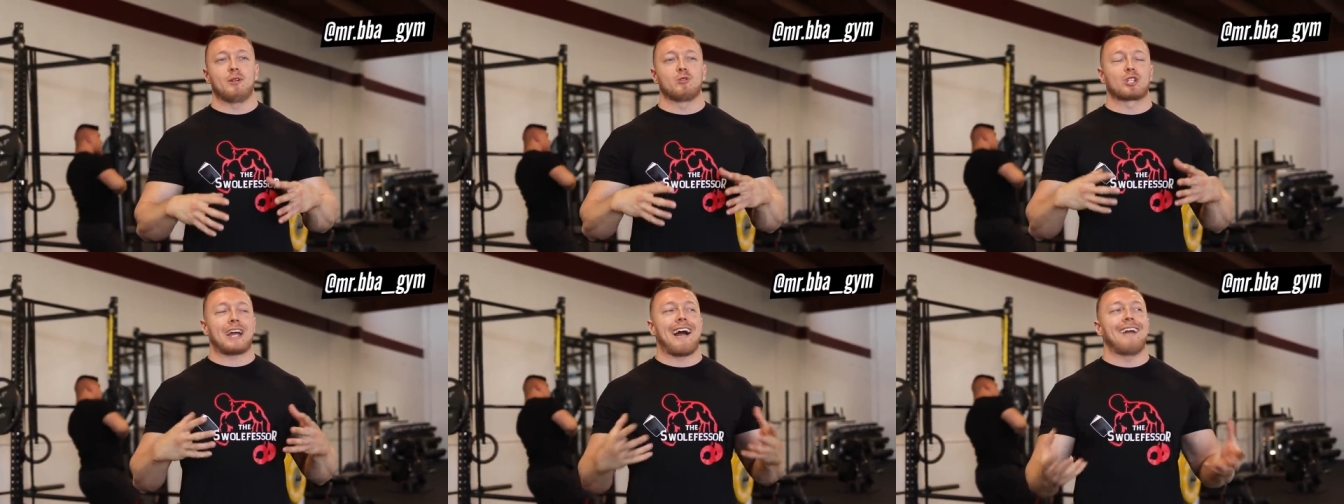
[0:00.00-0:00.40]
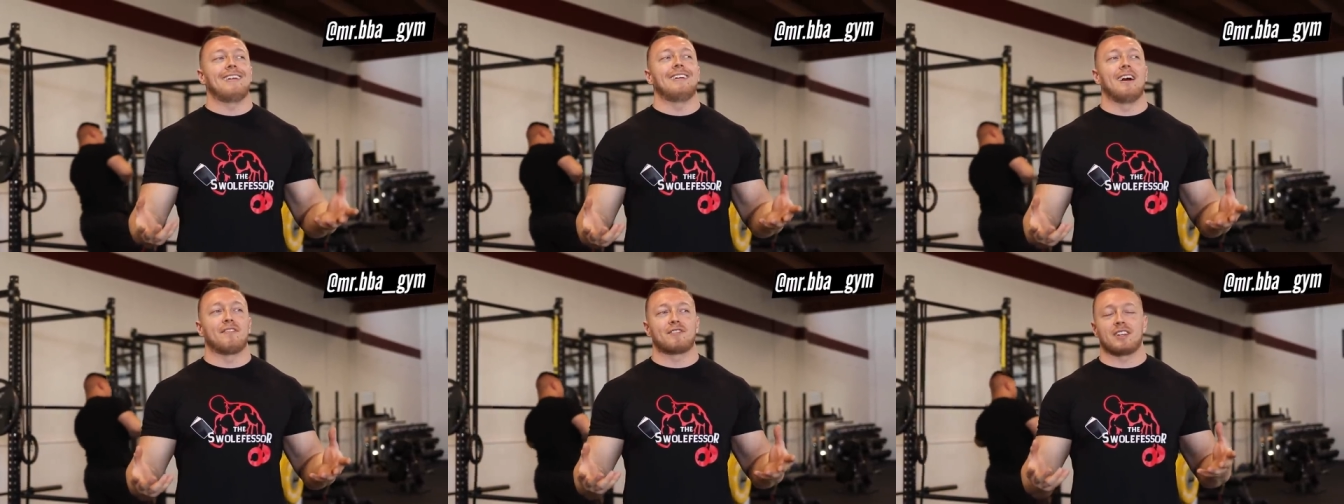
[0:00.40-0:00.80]
he was kind
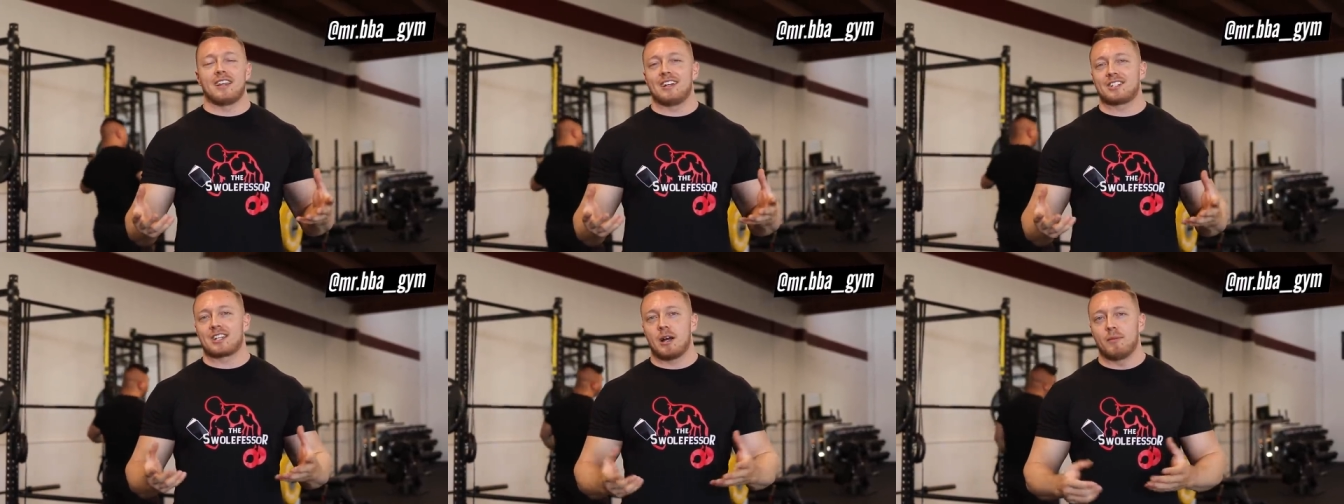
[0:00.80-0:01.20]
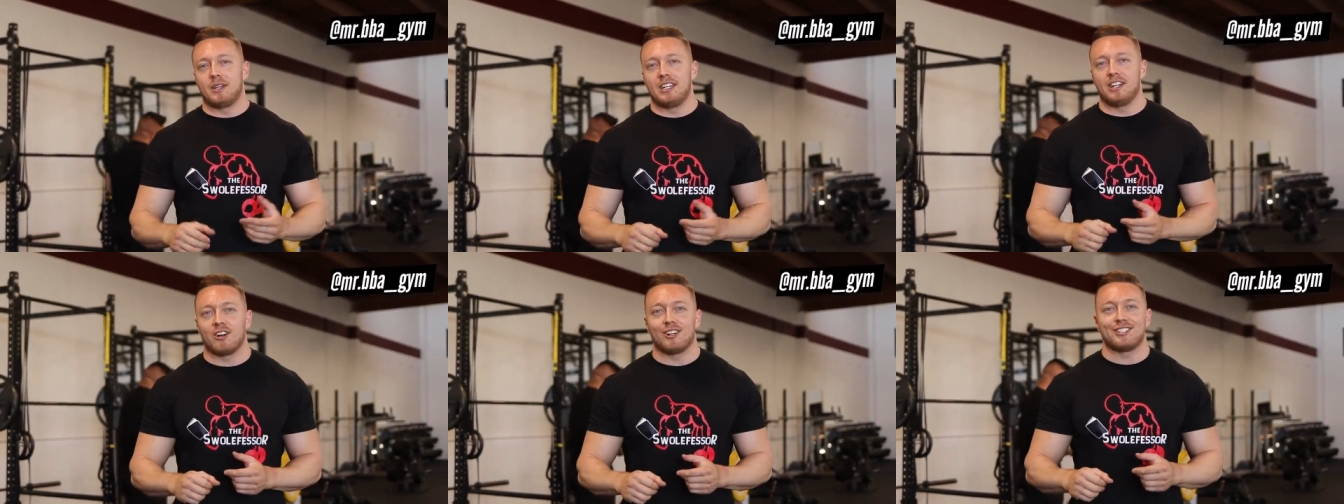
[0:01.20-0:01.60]
enough to let us come
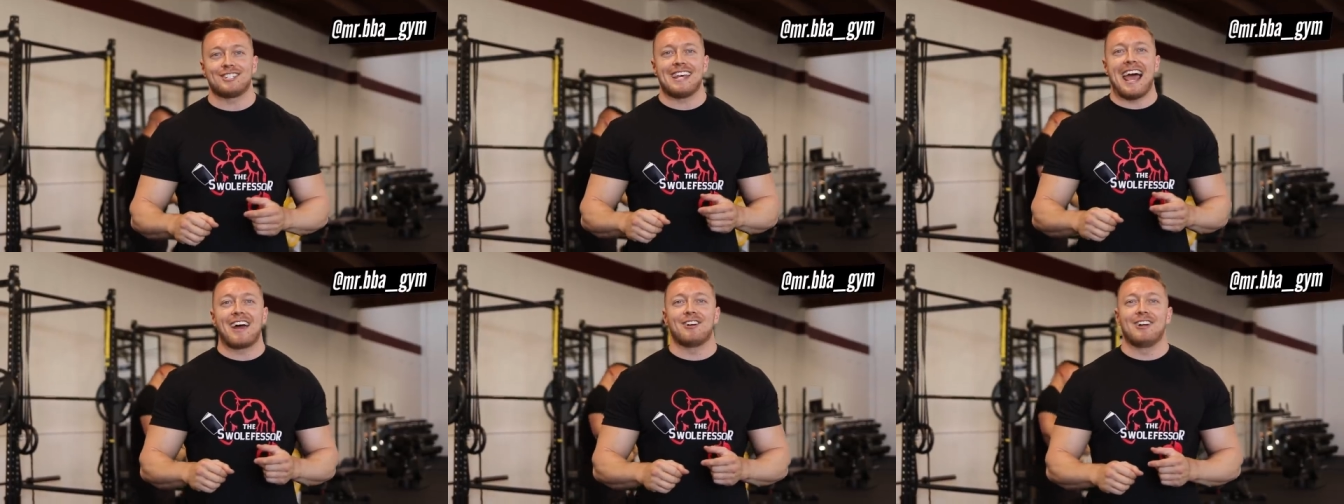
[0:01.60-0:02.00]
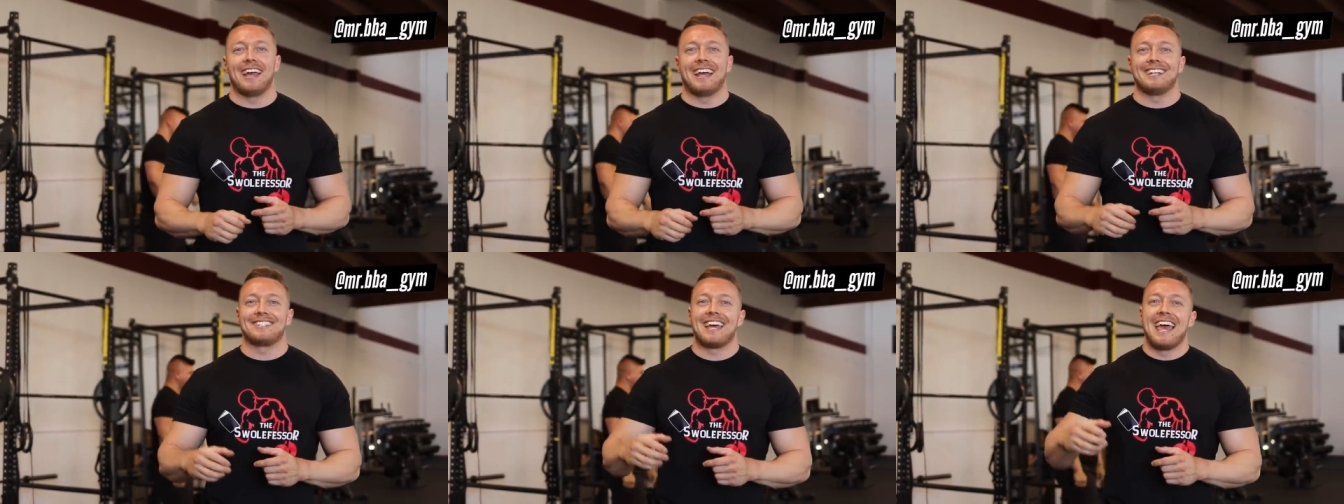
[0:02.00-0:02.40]
in here on
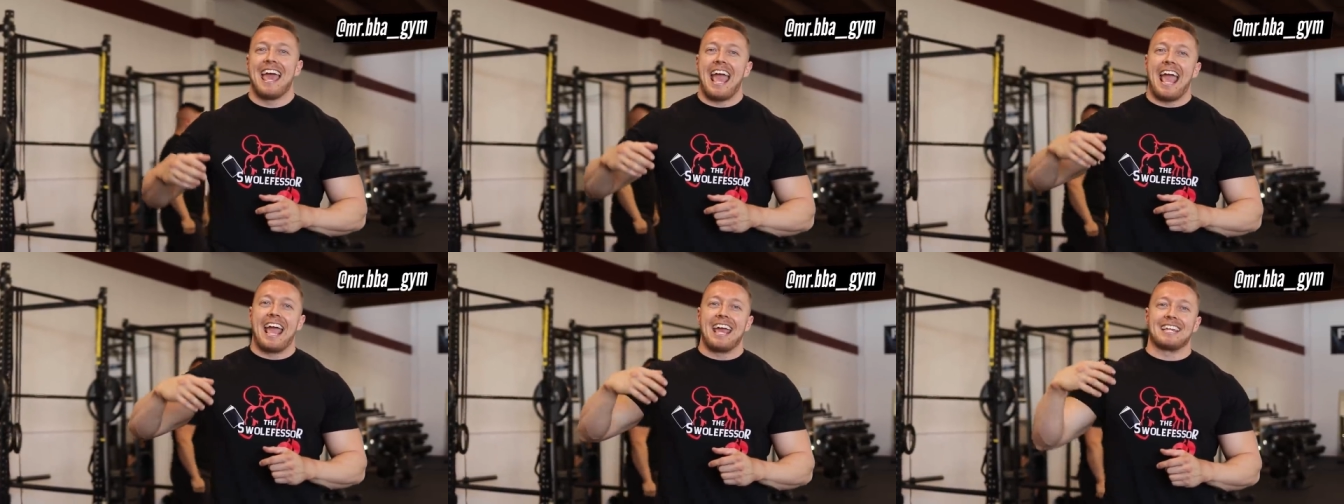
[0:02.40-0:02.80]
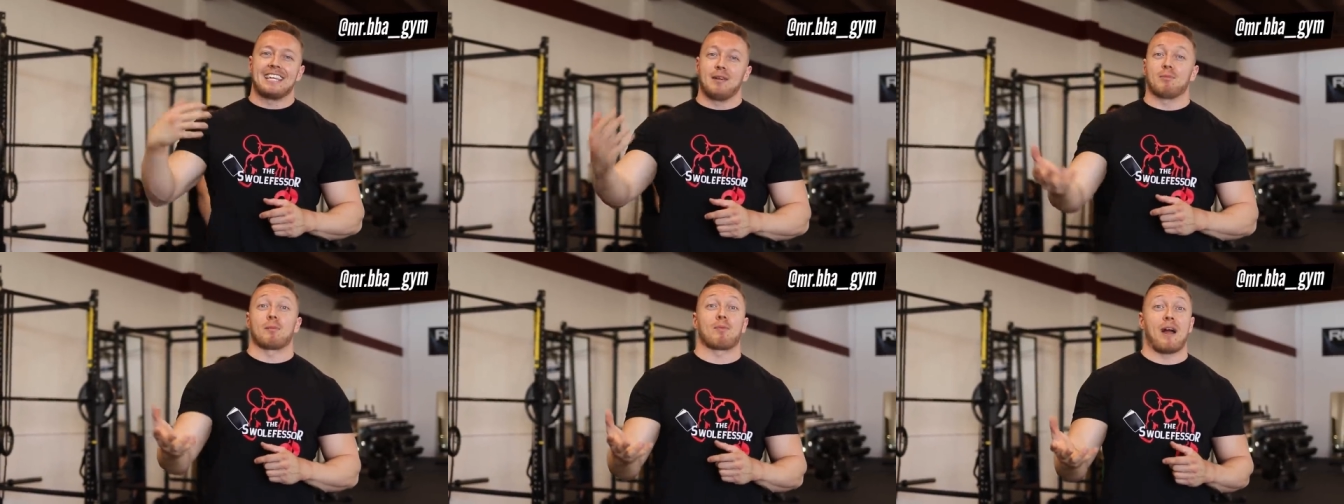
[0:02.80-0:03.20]
Saturdays and
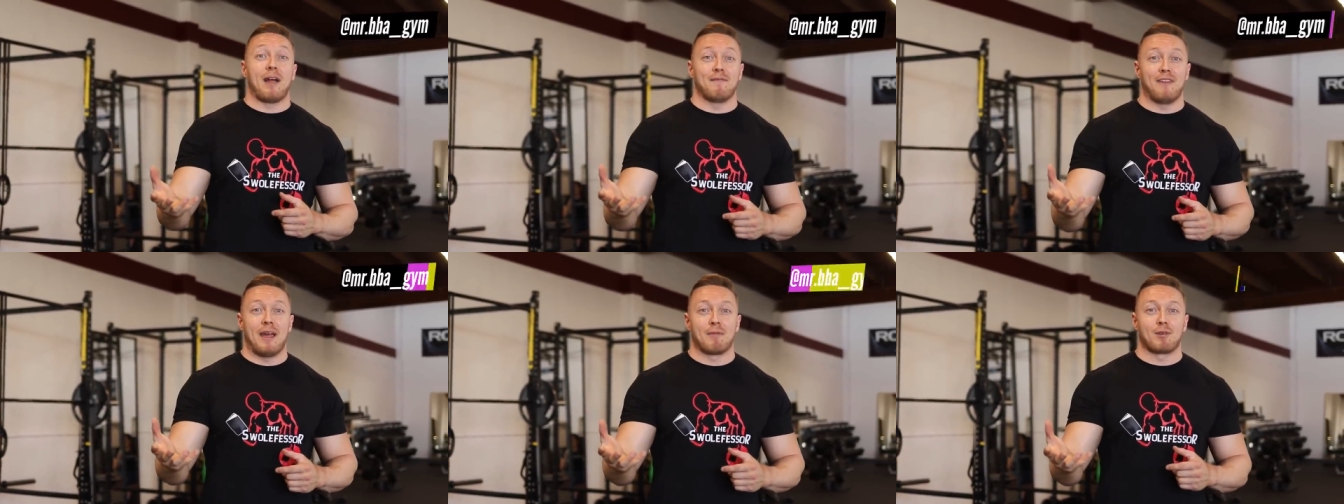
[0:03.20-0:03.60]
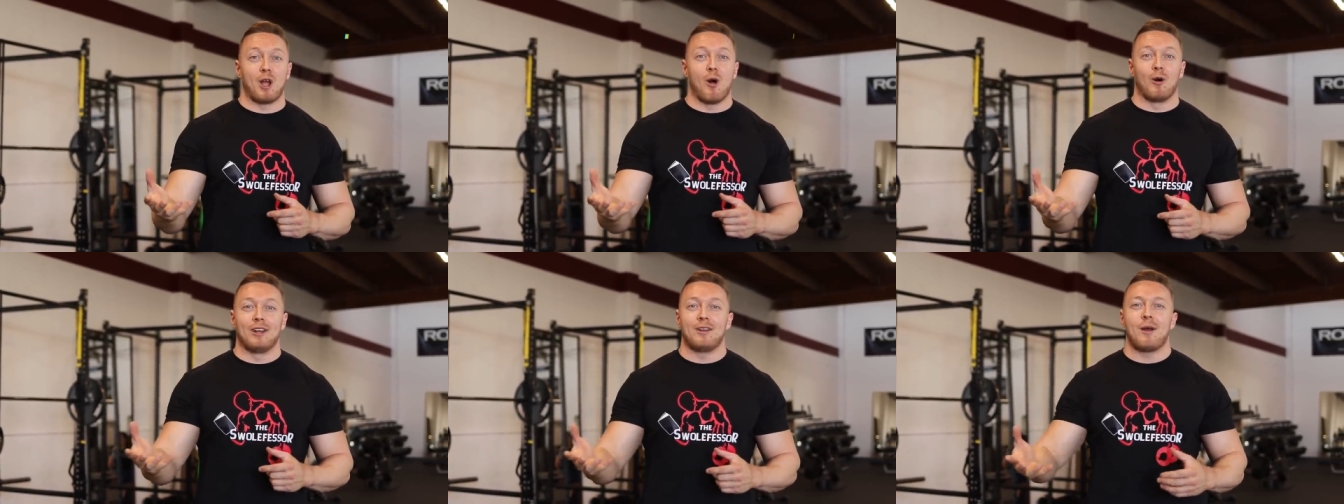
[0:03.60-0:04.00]
keep the Prime Fam
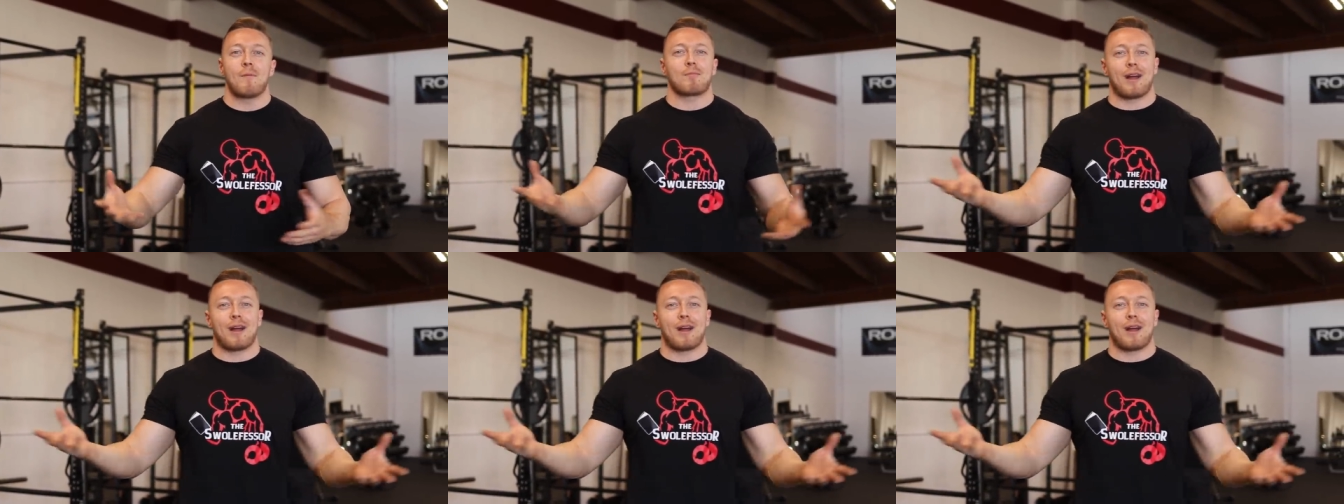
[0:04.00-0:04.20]
going.